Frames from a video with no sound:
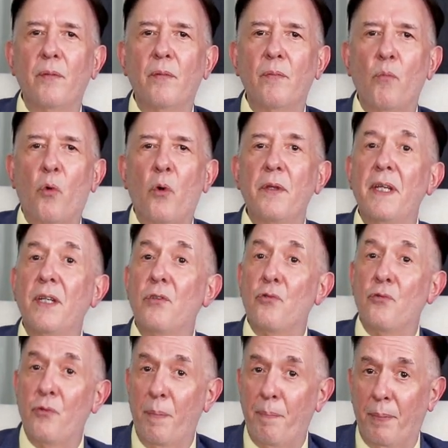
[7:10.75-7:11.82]
more than
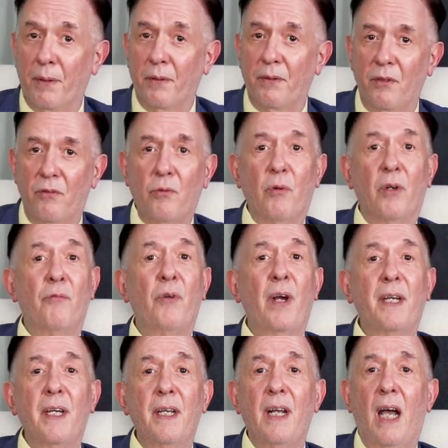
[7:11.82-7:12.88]
tripled to a
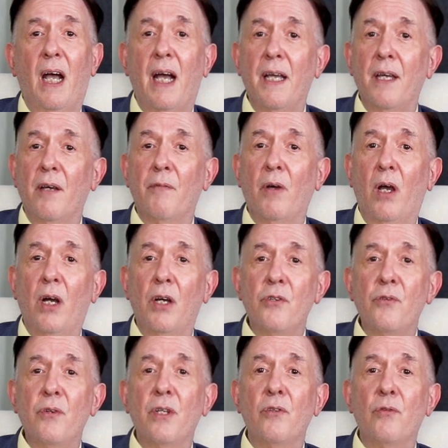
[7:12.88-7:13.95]
record high of
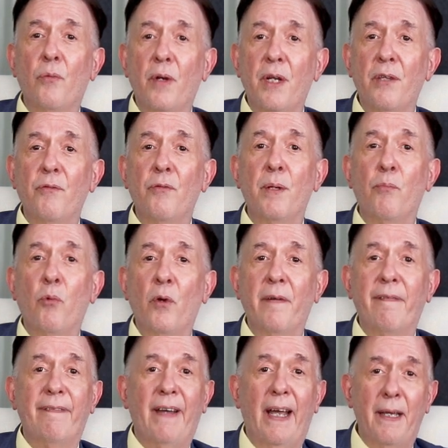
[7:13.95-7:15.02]

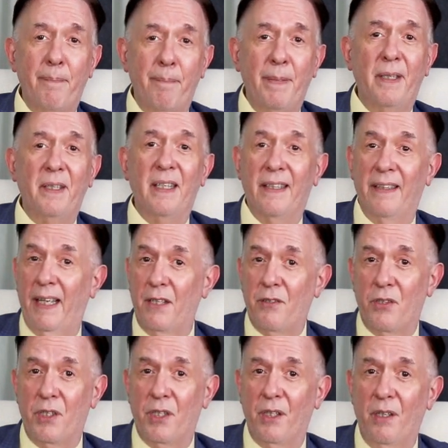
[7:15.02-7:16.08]
$123.5 billion
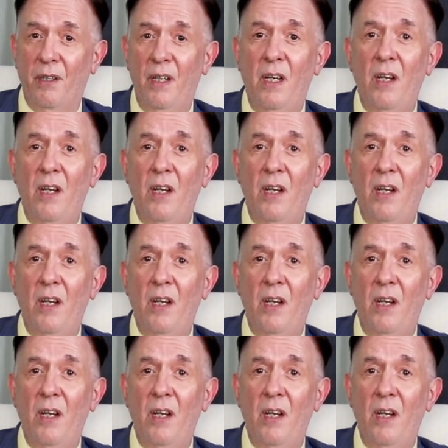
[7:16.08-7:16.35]
last year,